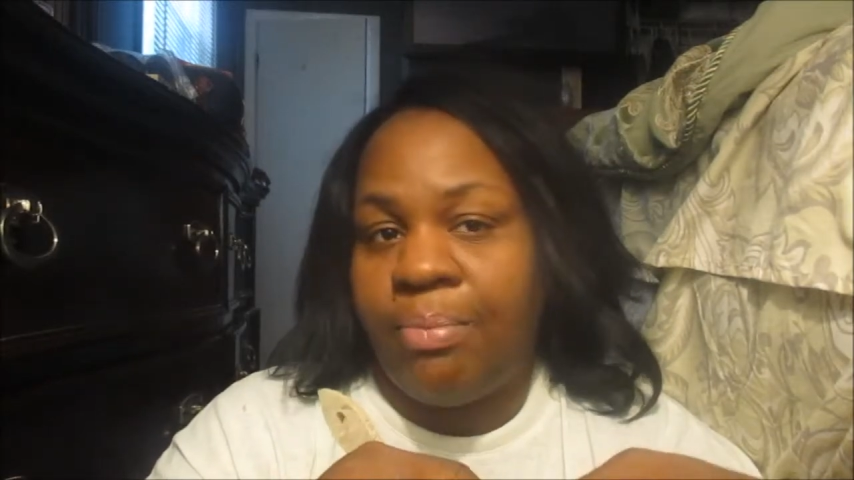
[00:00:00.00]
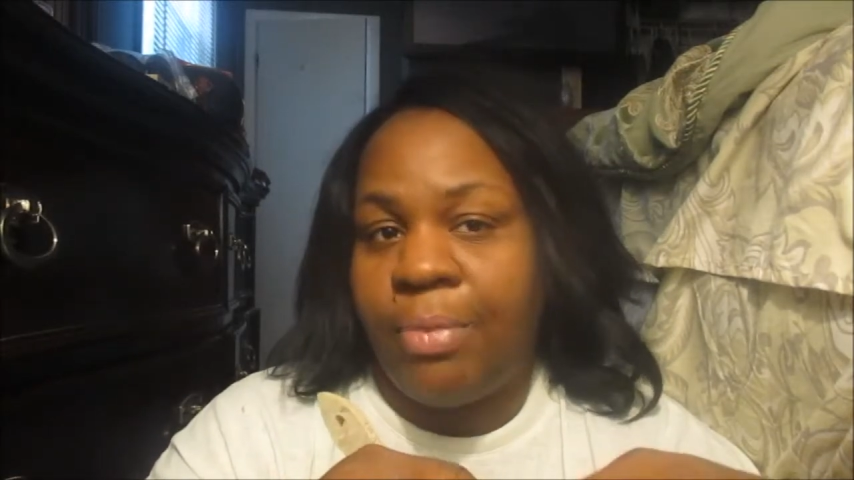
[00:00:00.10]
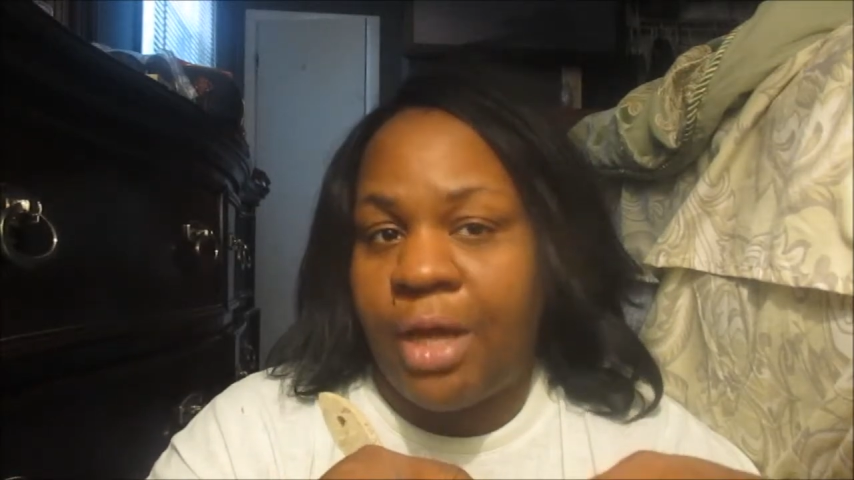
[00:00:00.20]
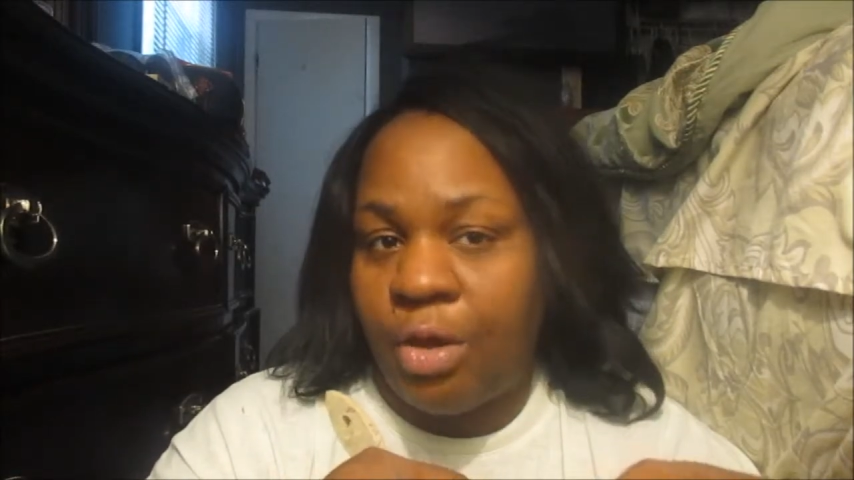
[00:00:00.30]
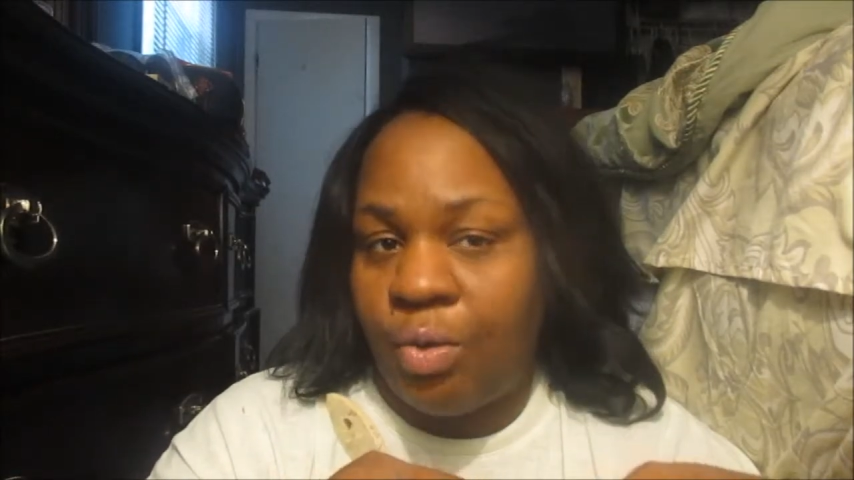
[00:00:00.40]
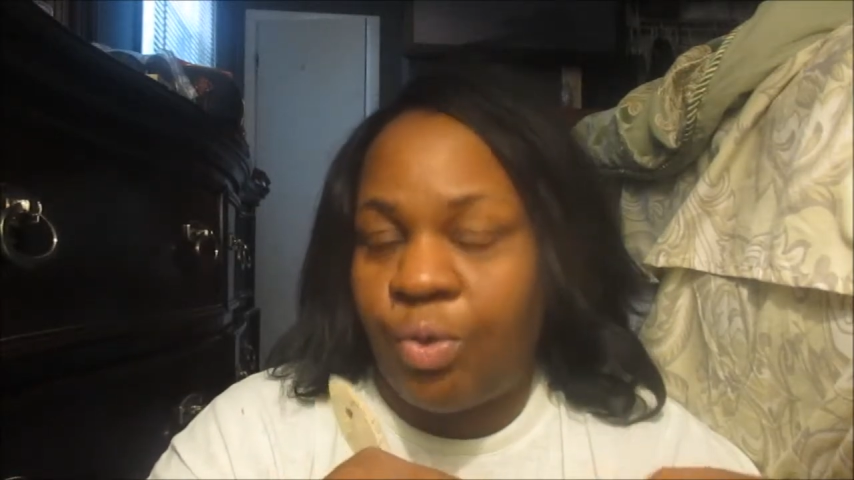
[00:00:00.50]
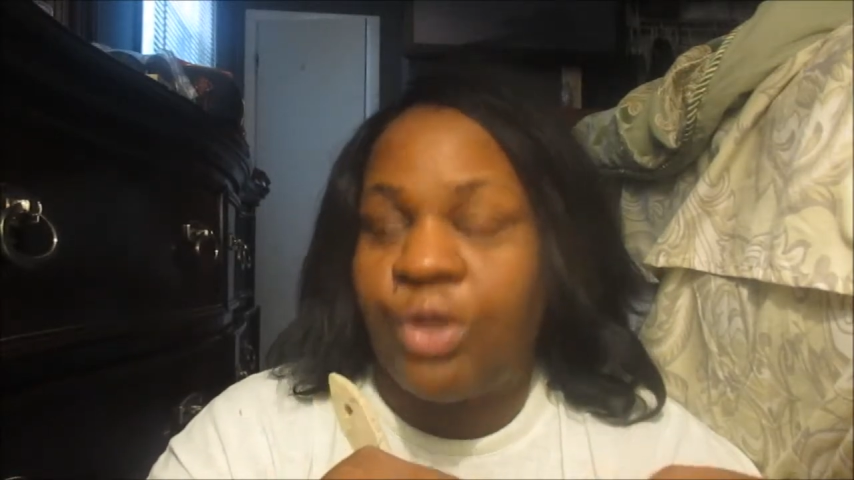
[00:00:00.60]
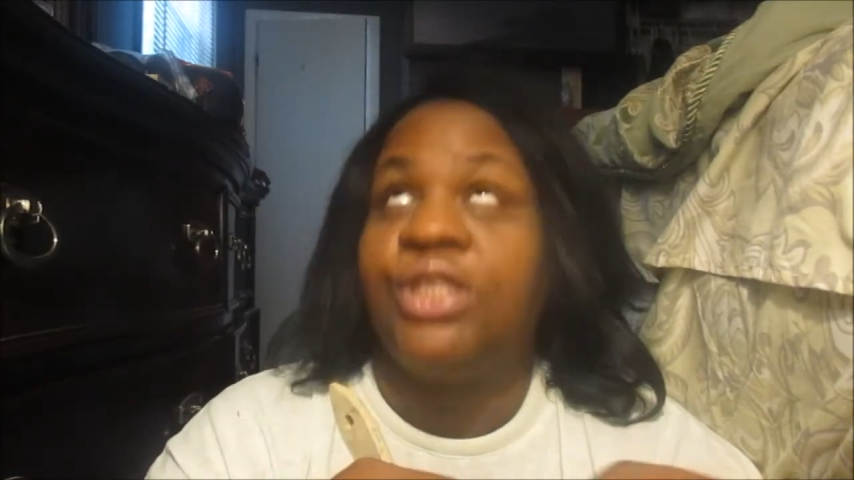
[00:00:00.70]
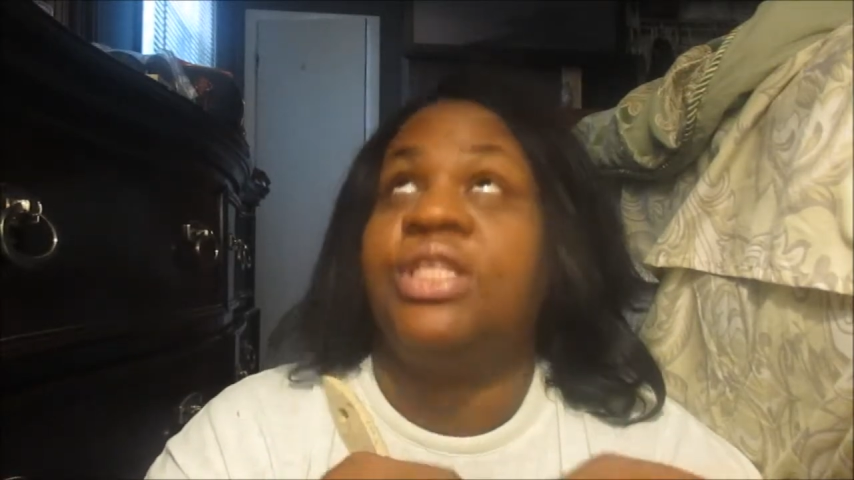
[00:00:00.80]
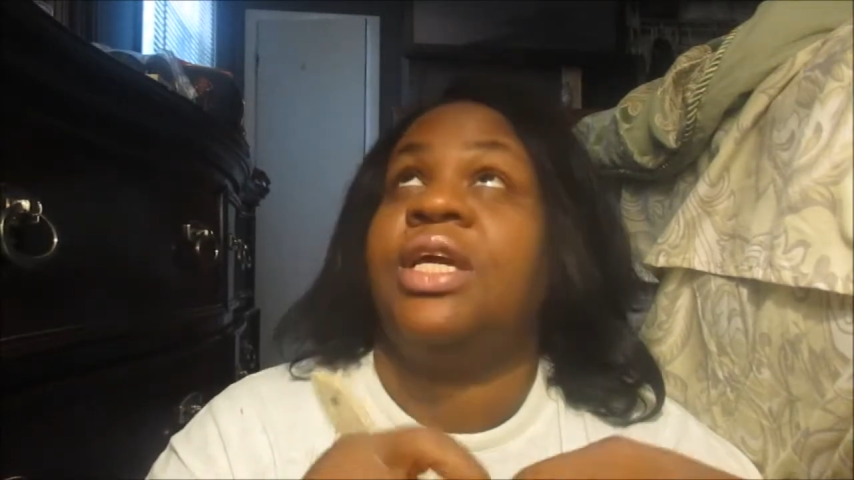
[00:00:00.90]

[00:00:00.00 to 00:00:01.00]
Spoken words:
backwards,